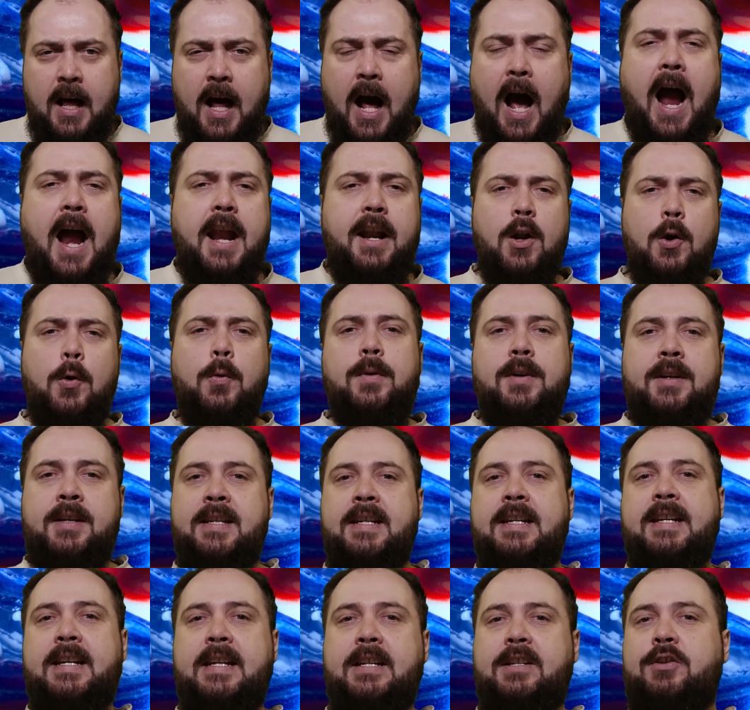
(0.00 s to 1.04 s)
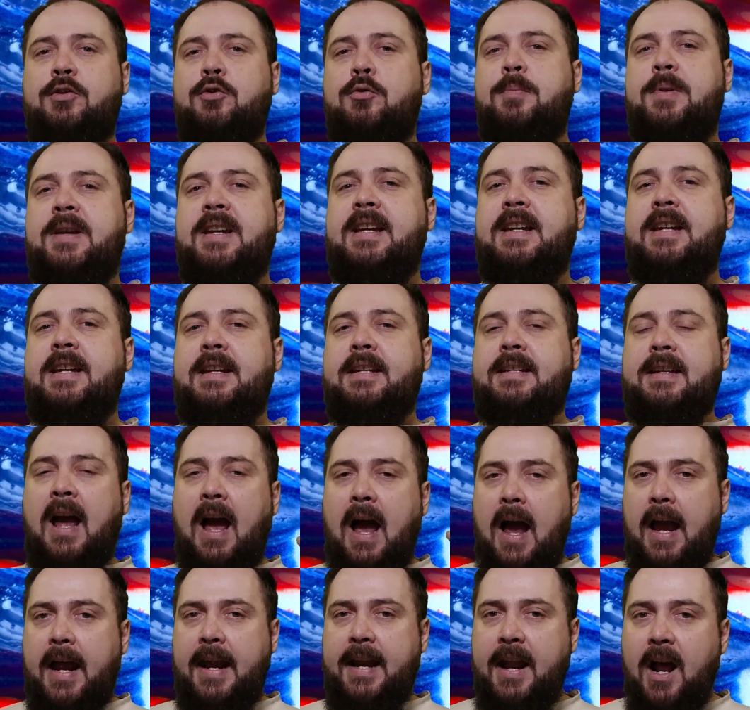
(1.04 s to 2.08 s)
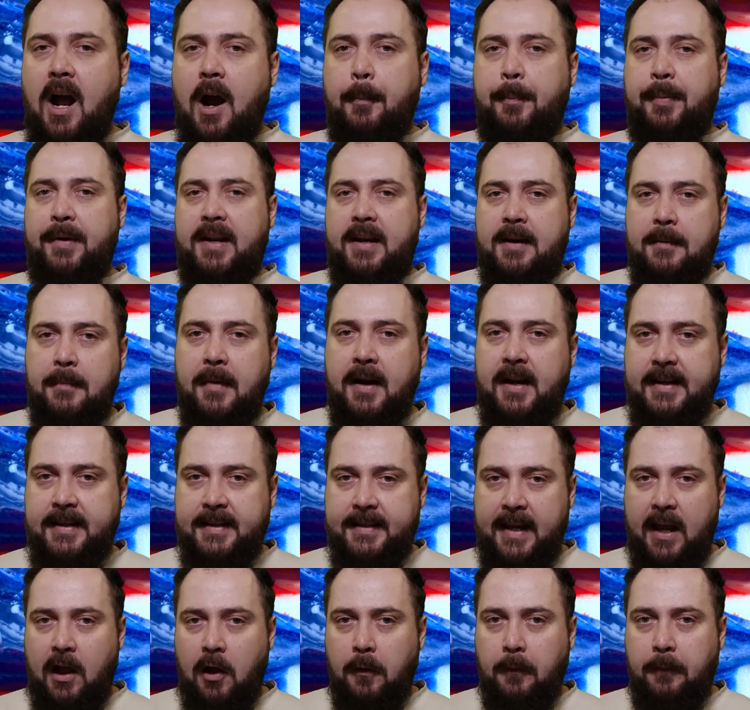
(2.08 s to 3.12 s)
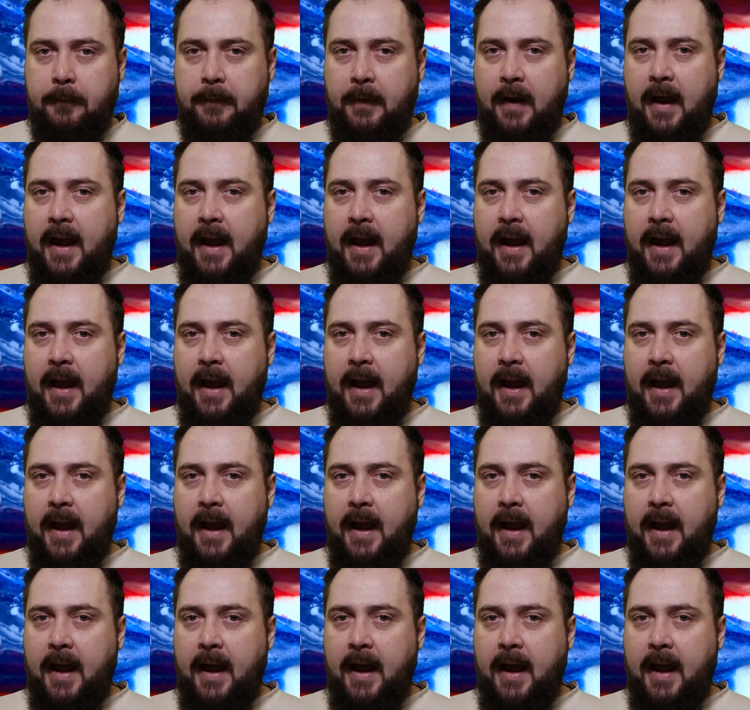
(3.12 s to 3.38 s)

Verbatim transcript: I don't need to be tied up in myself.